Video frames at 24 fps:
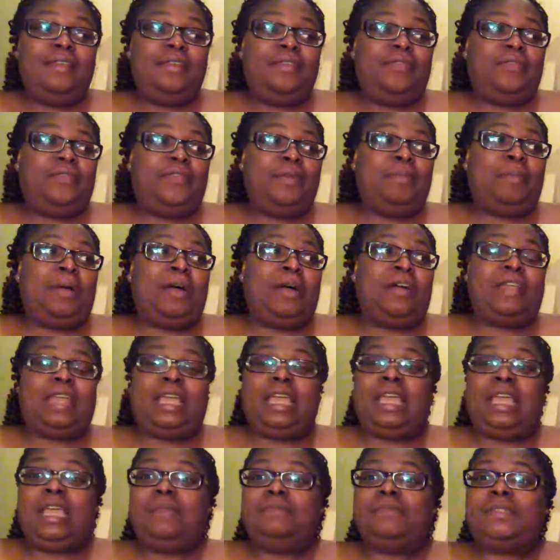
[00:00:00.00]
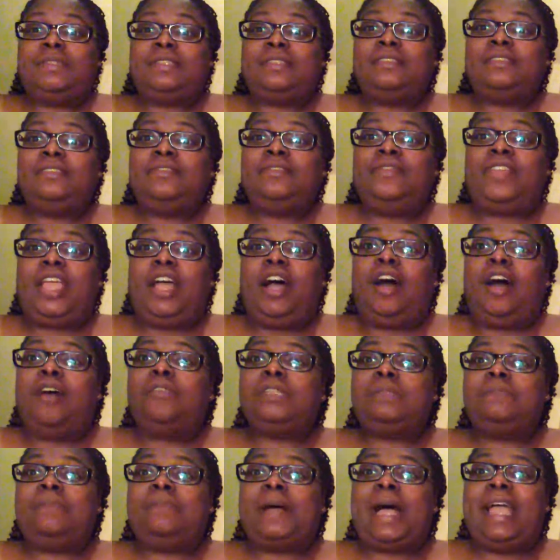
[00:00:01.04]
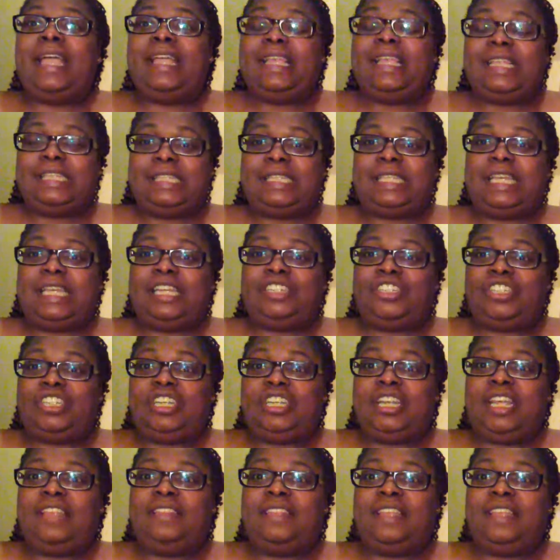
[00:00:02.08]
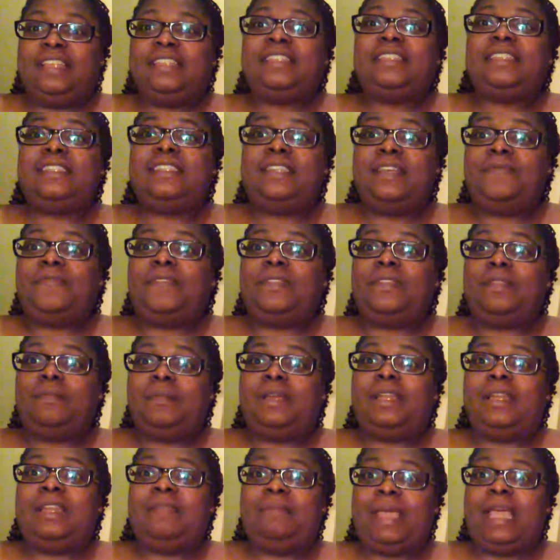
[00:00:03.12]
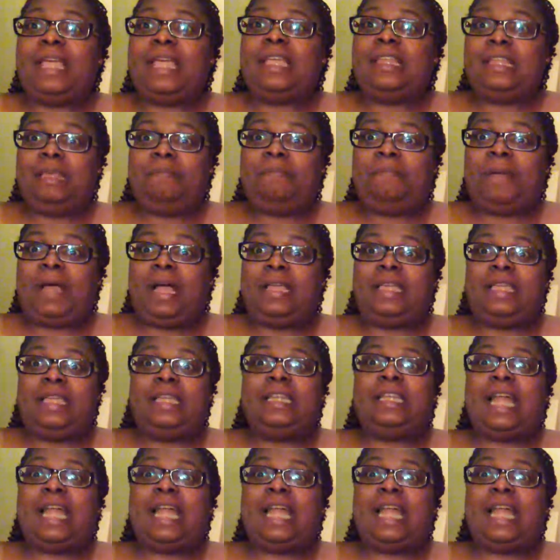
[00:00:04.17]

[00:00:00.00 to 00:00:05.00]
football games, they always buying concession and then stuffing the money back in their pocket.